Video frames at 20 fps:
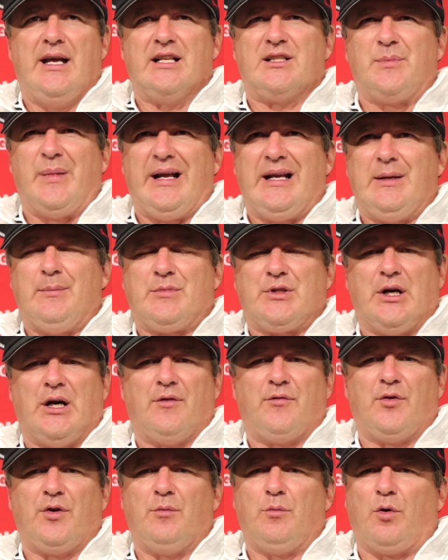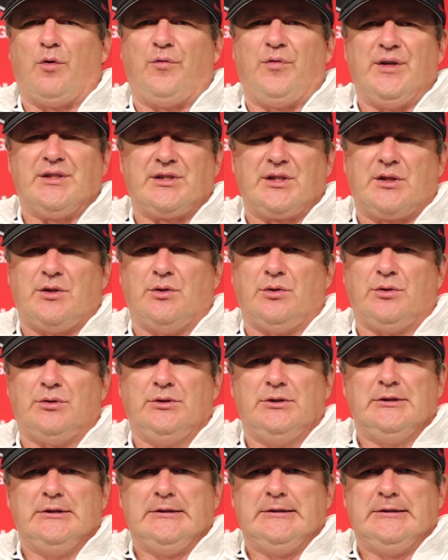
It's made him tougher, more physical.